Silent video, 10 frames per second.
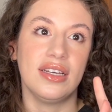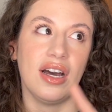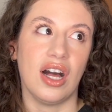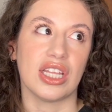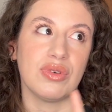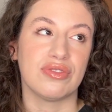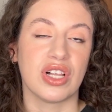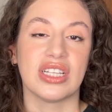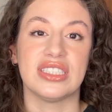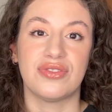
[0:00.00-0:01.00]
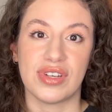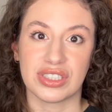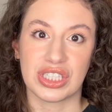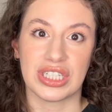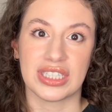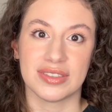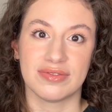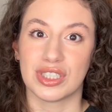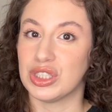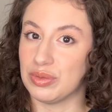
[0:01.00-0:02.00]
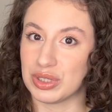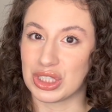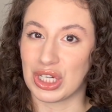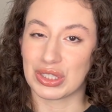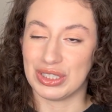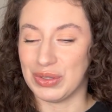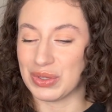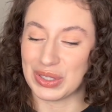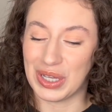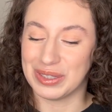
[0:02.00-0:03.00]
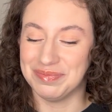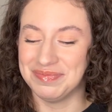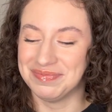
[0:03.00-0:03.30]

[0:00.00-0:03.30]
Hollywood Flawless Filter for Superstar Youth Glow.